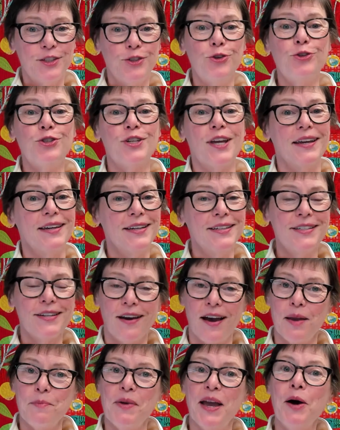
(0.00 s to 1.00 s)
to take a
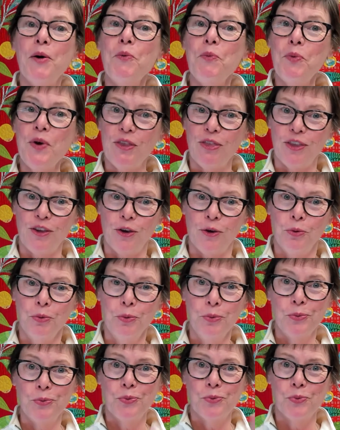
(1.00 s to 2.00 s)
time out with
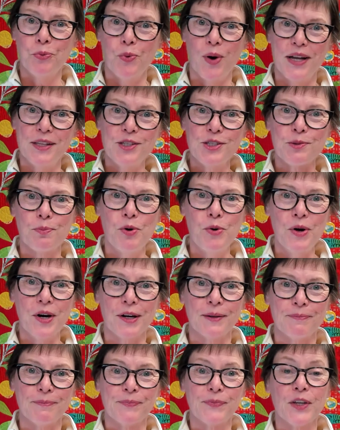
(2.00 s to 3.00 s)
you once
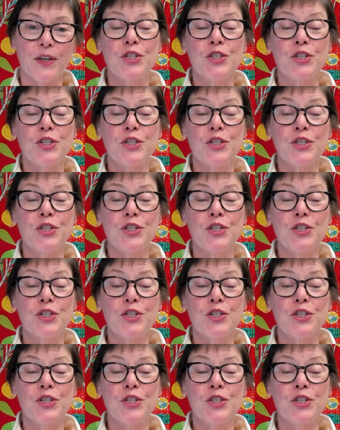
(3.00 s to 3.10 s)
more.